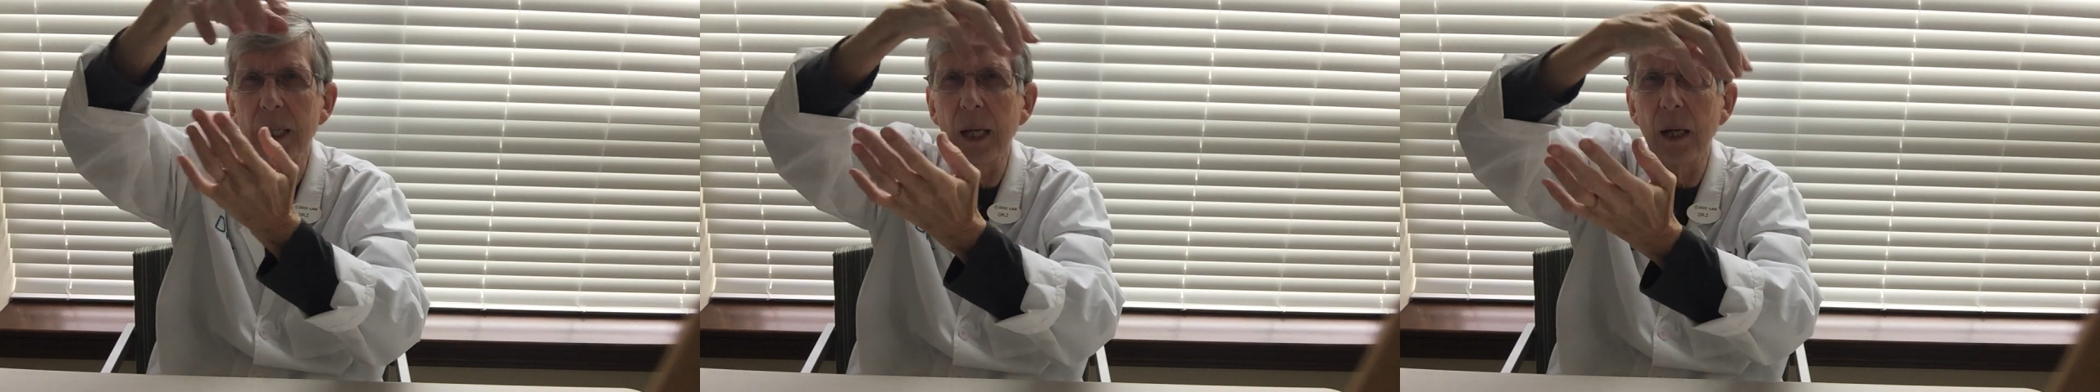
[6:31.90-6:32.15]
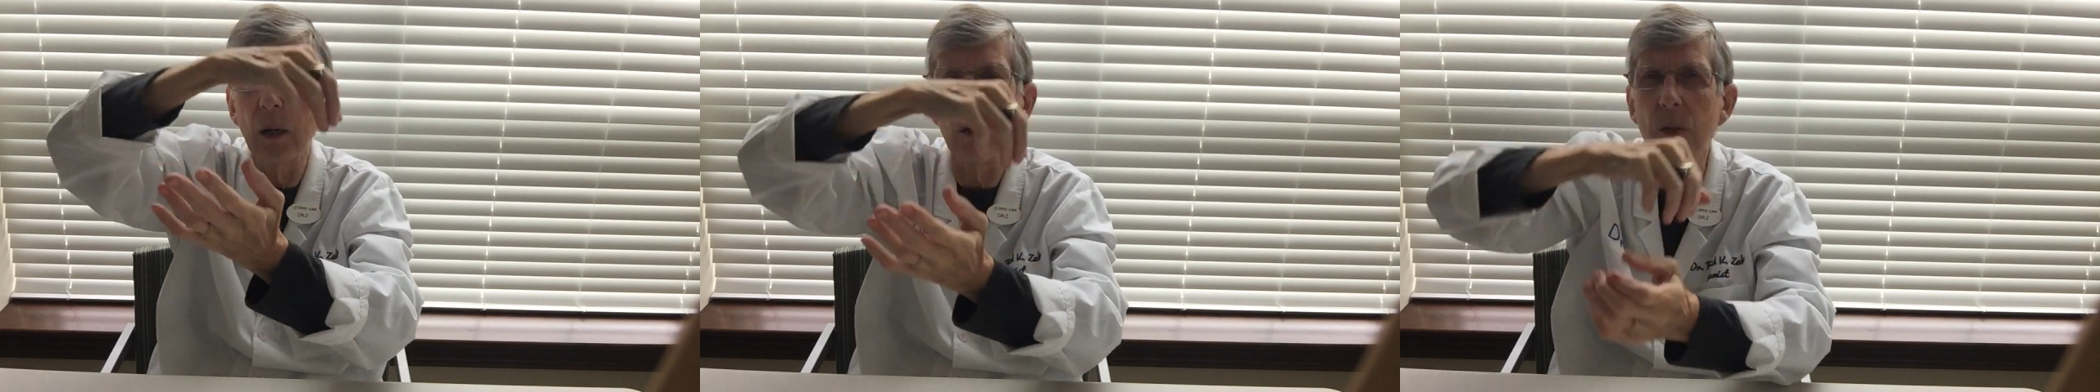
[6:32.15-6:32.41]
the
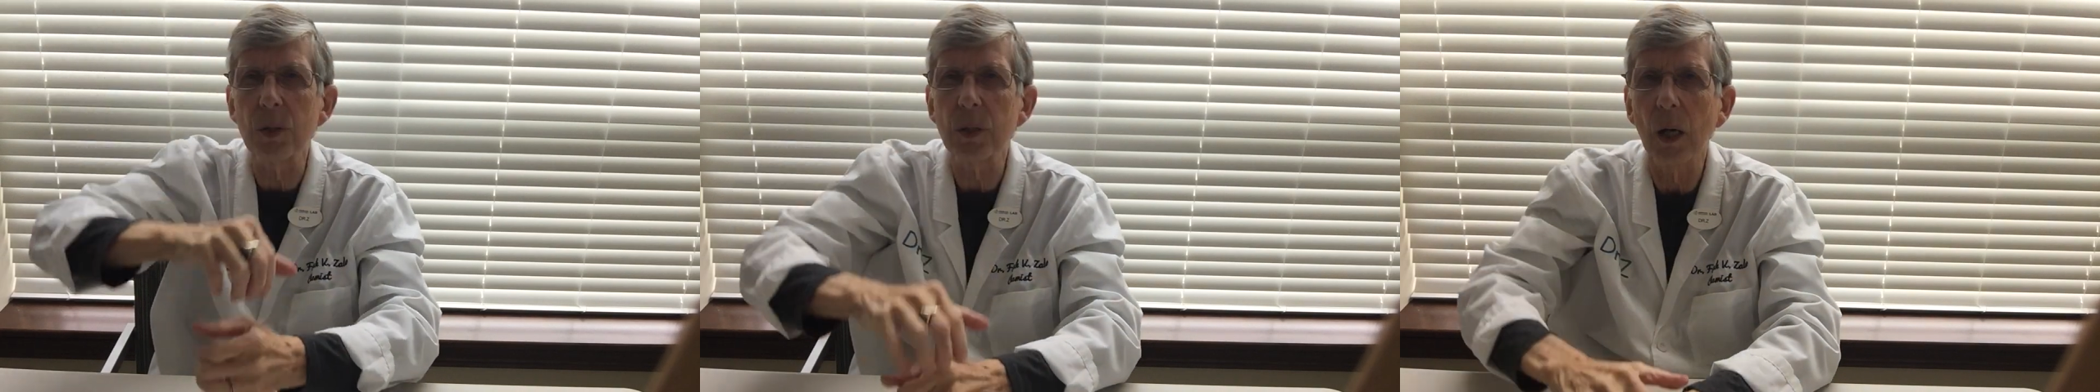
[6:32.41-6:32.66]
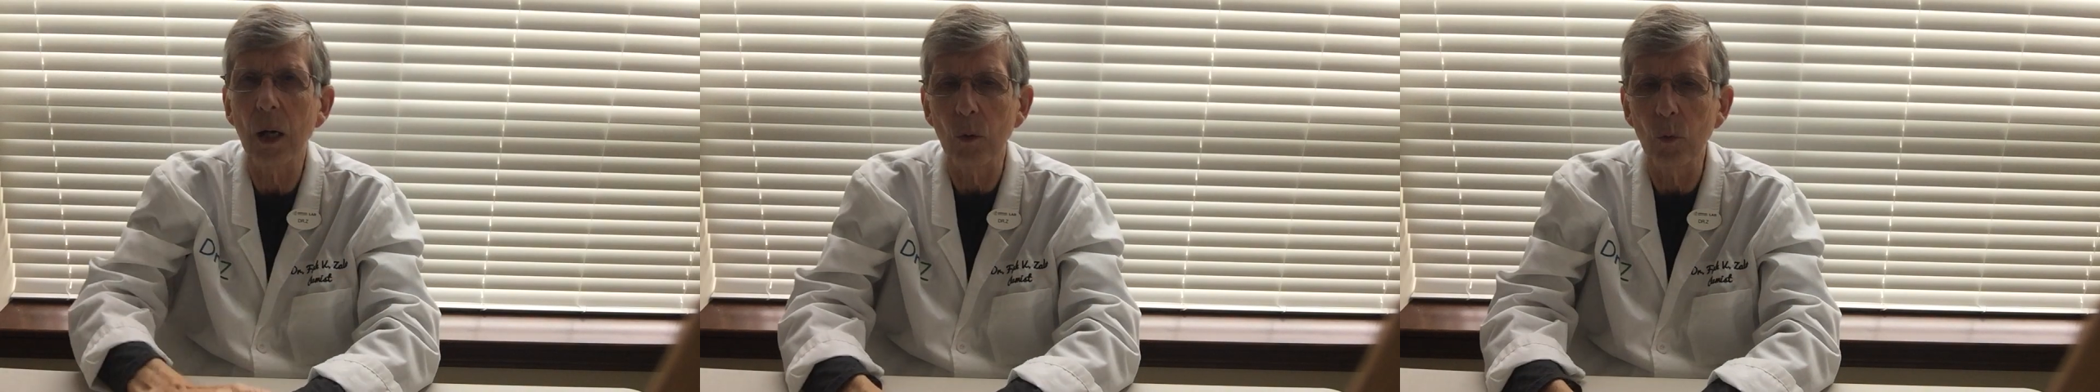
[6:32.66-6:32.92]
air to
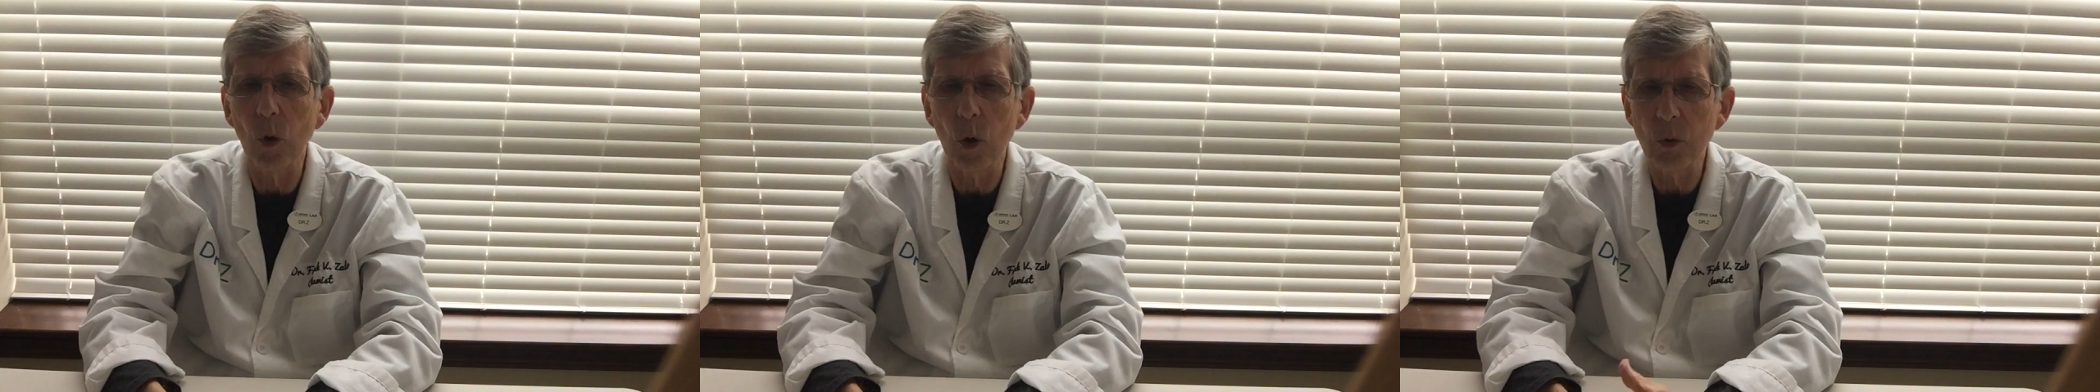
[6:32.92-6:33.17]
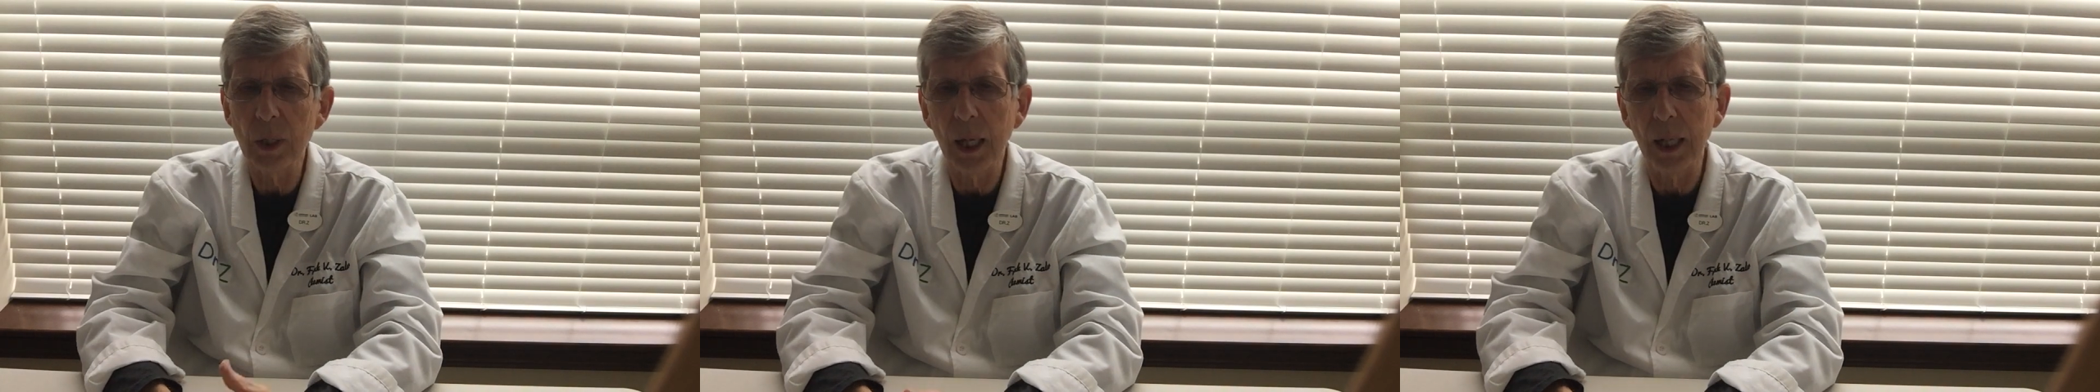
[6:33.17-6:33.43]
start
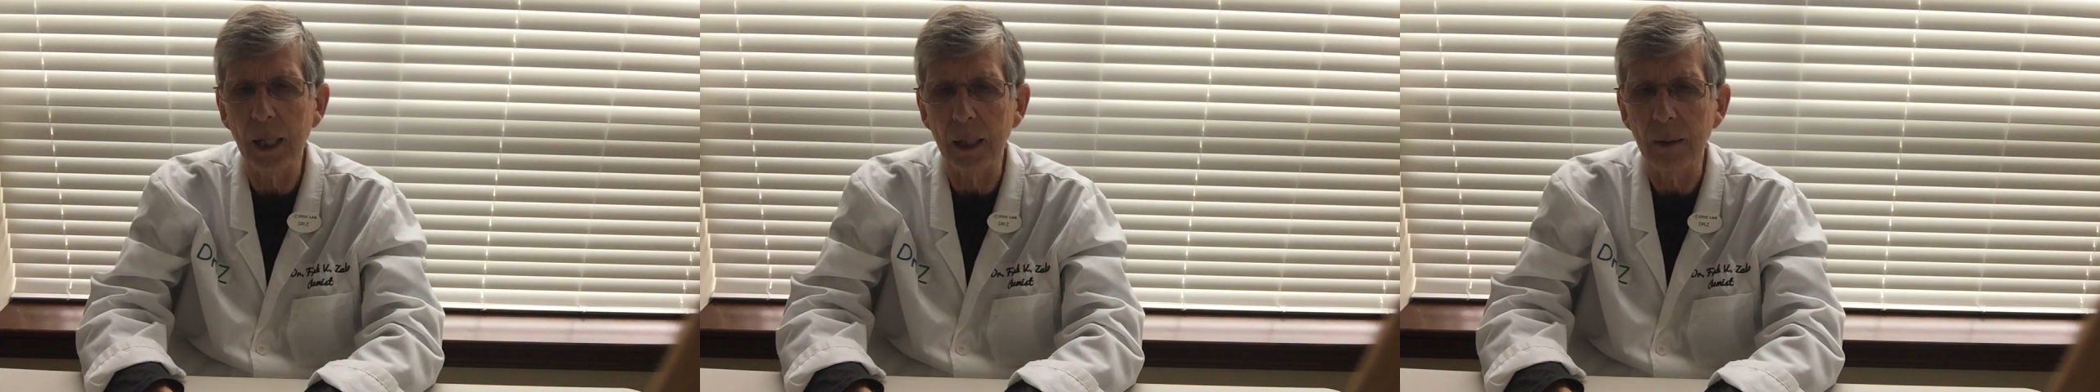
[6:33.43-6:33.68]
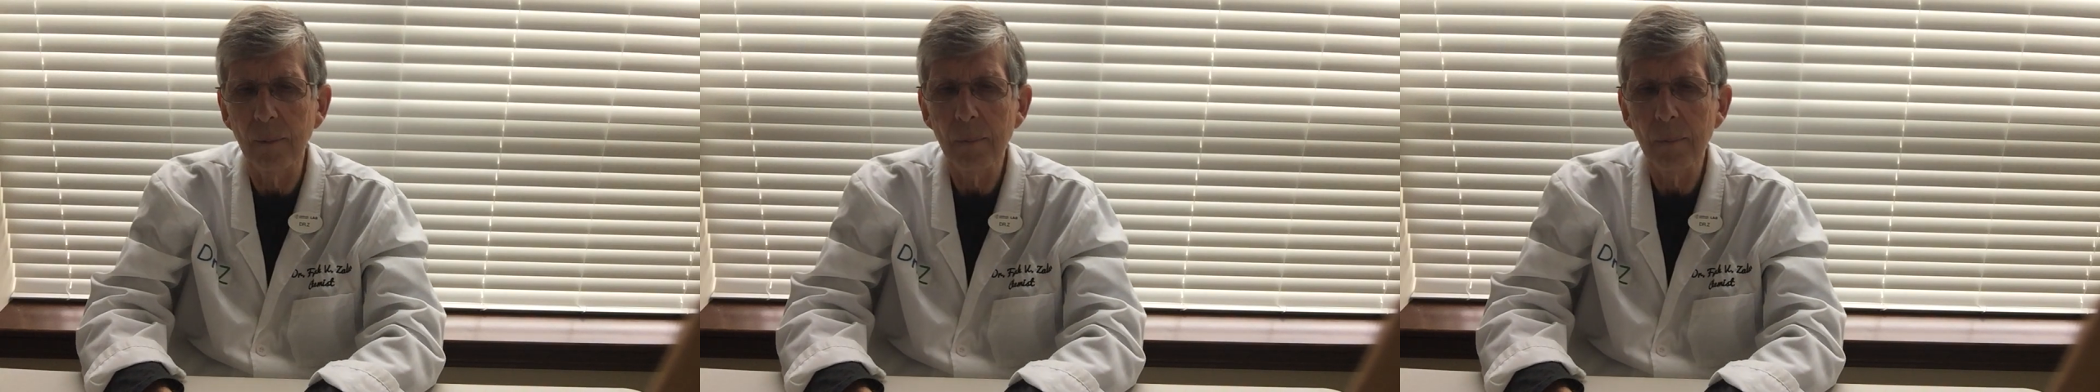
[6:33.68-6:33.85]
rotating.